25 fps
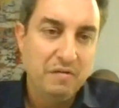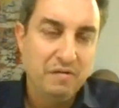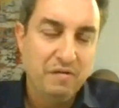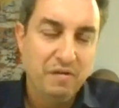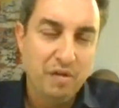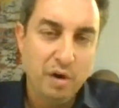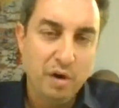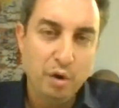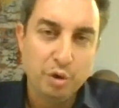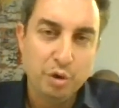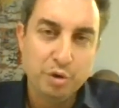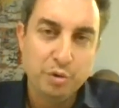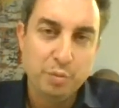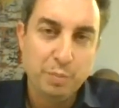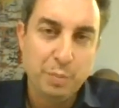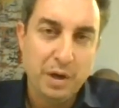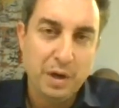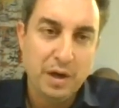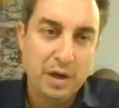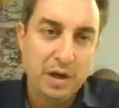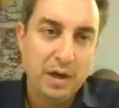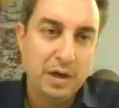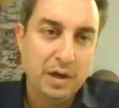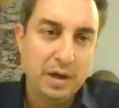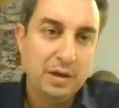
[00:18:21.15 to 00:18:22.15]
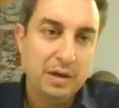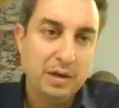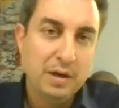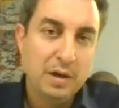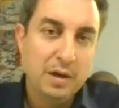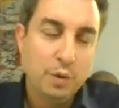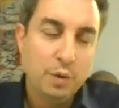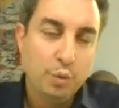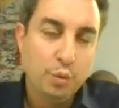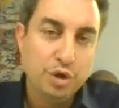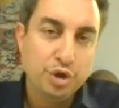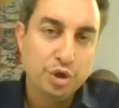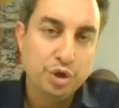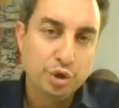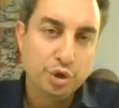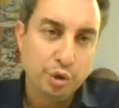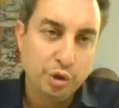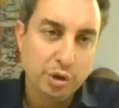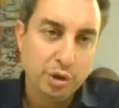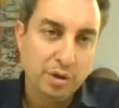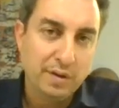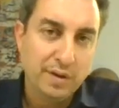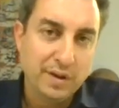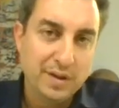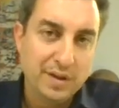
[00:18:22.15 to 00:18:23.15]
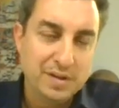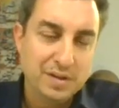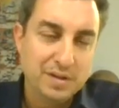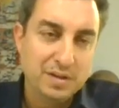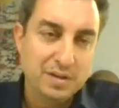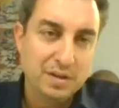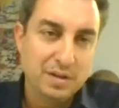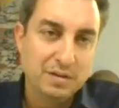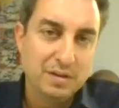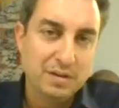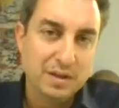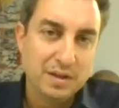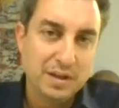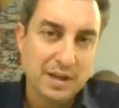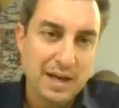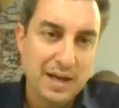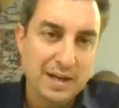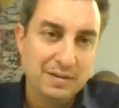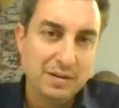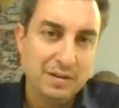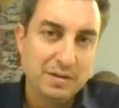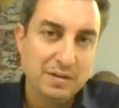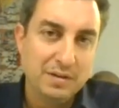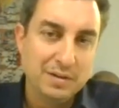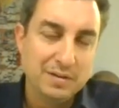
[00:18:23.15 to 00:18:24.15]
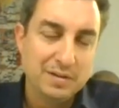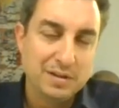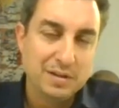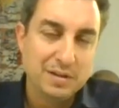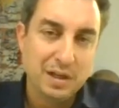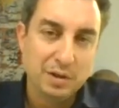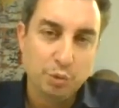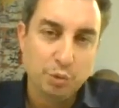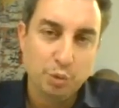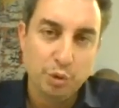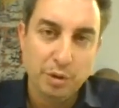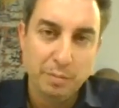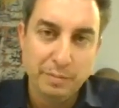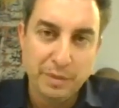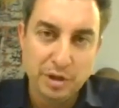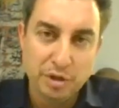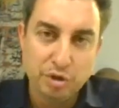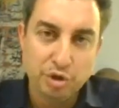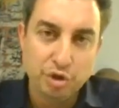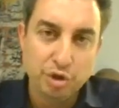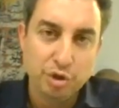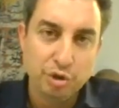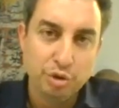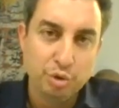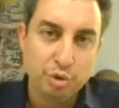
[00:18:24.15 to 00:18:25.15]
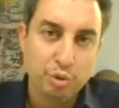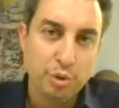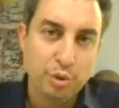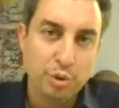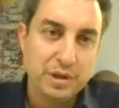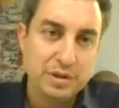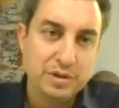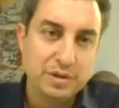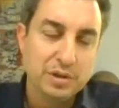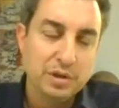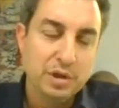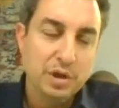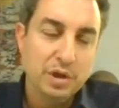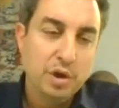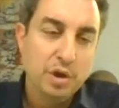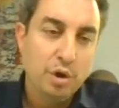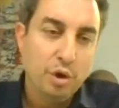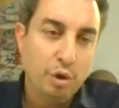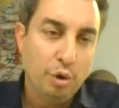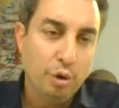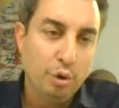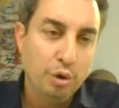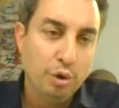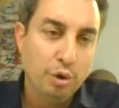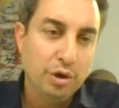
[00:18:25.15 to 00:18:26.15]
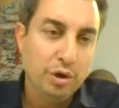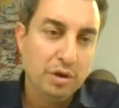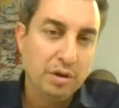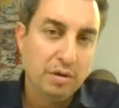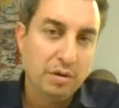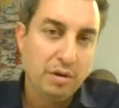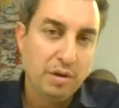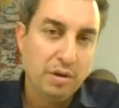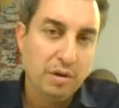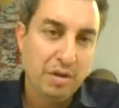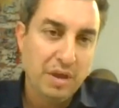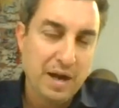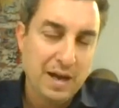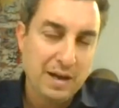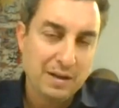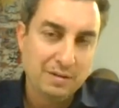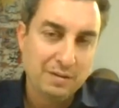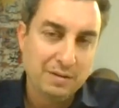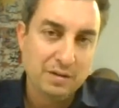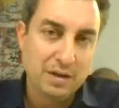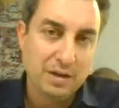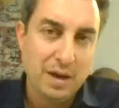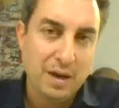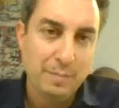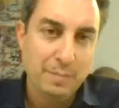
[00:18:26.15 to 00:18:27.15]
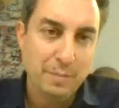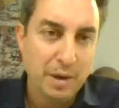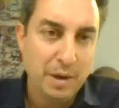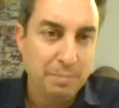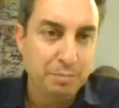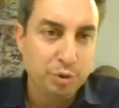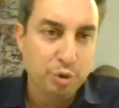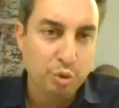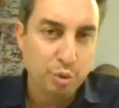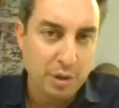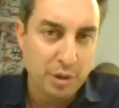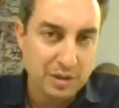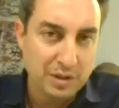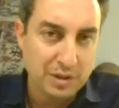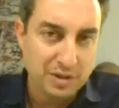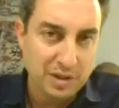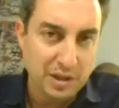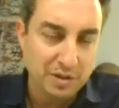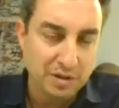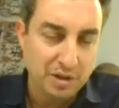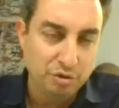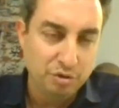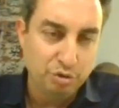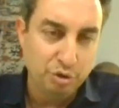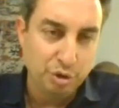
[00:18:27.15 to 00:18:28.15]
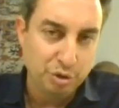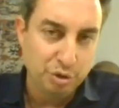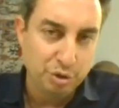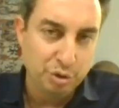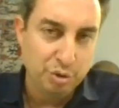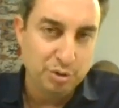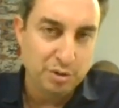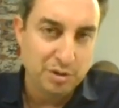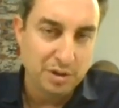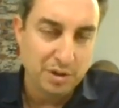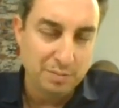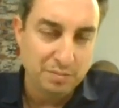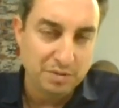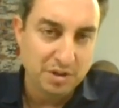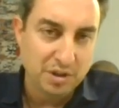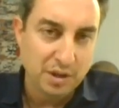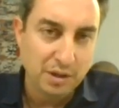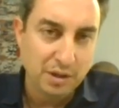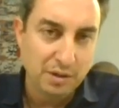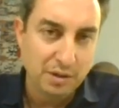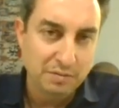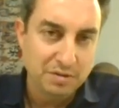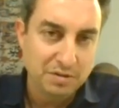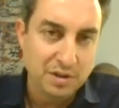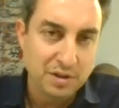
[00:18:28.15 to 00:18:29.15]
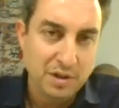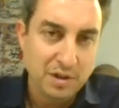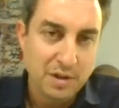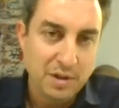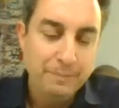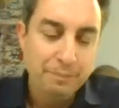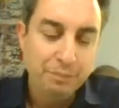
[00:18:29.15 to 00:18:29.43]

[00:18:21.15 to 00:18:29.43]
followed by we shortlisted the candidates that were mentioned to us or that came up to us and introduced themselves.